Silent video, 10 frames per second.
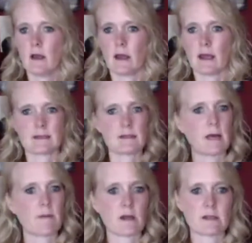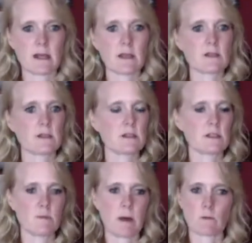it's not about intelligence,
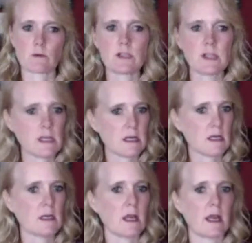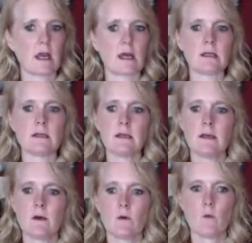it's about routine and
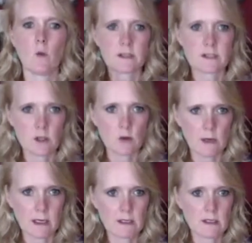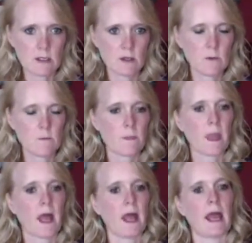what's ingrained in you.
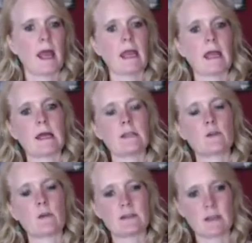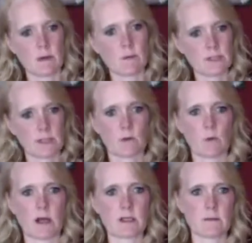And so my stepmom was able to
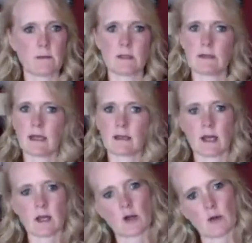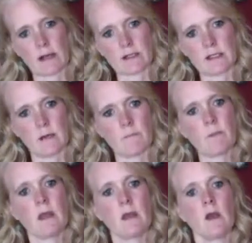watch him and kind of correct him.
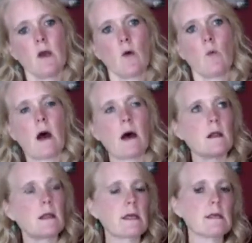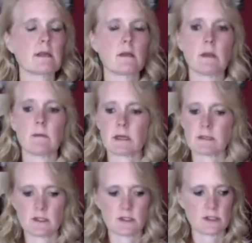Well, he sent me a
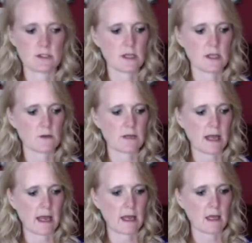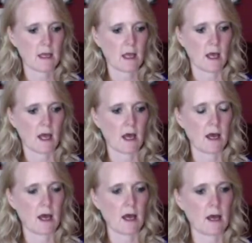message just the other day.
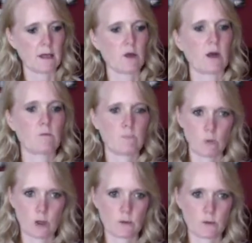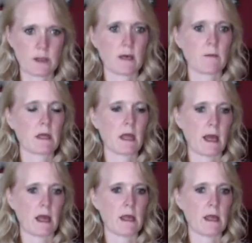I worked with him again,